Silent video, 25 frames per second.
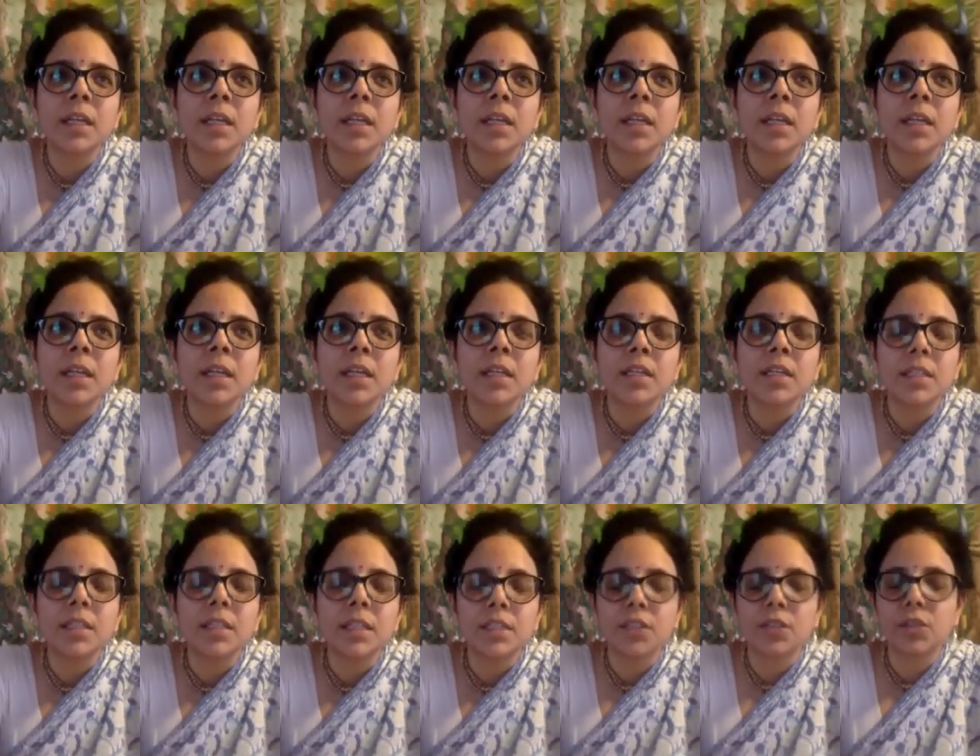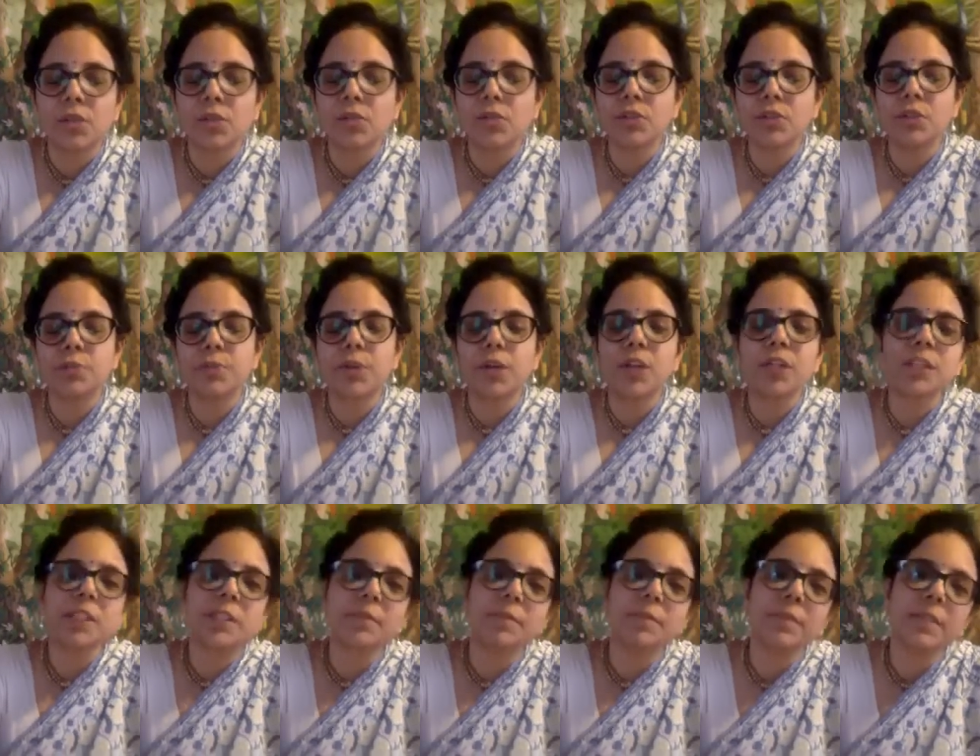in such close
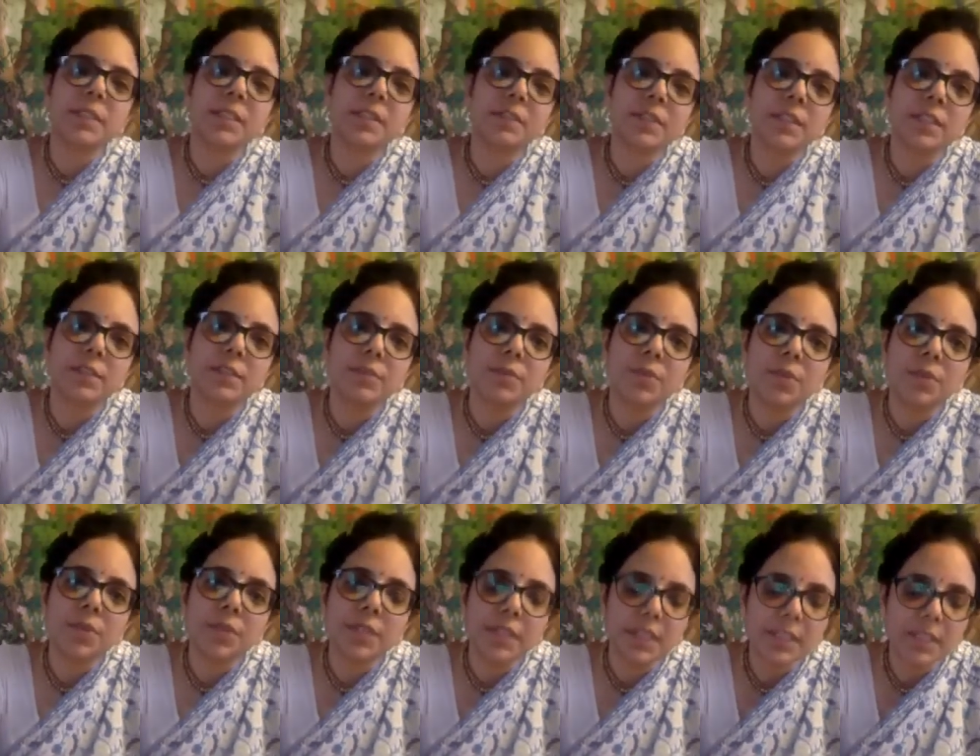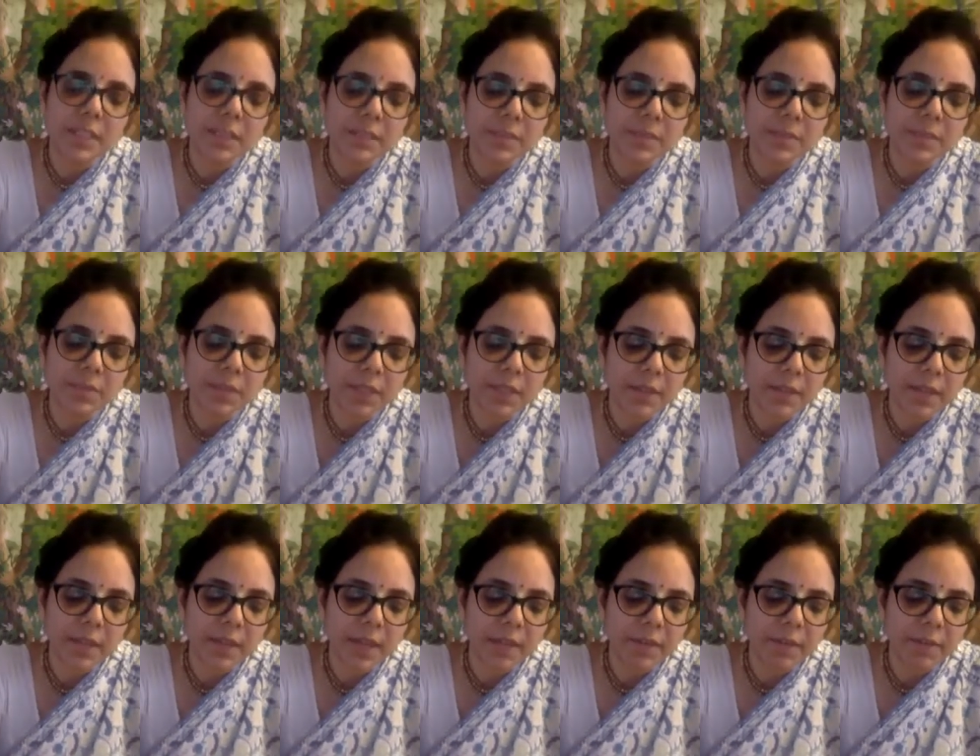proximity with devotees, something that
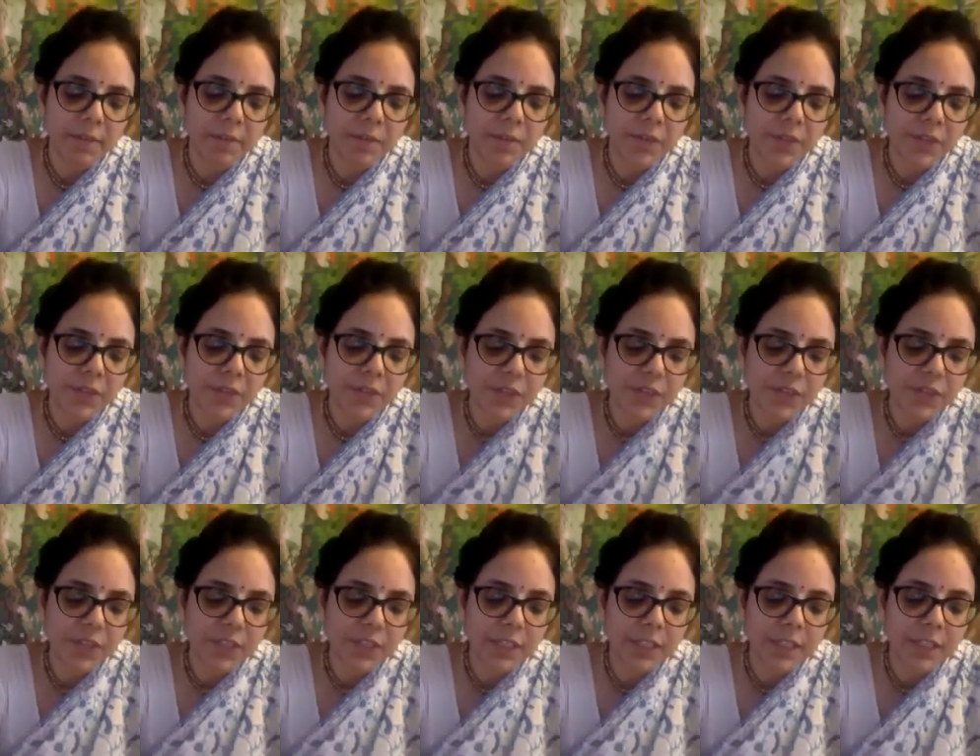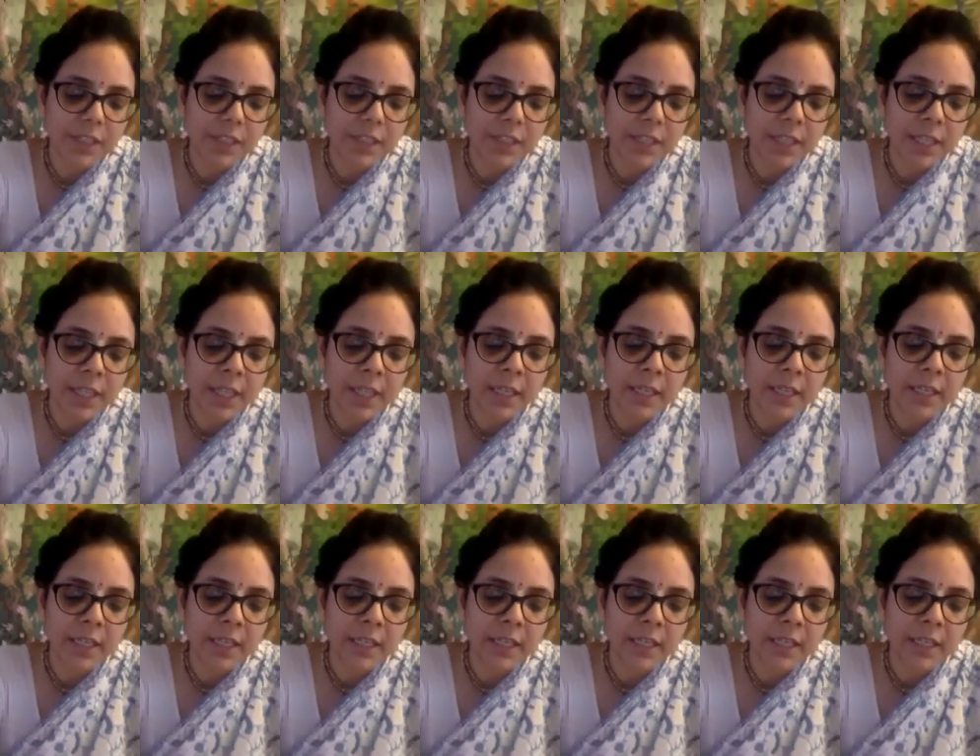I've observed is like,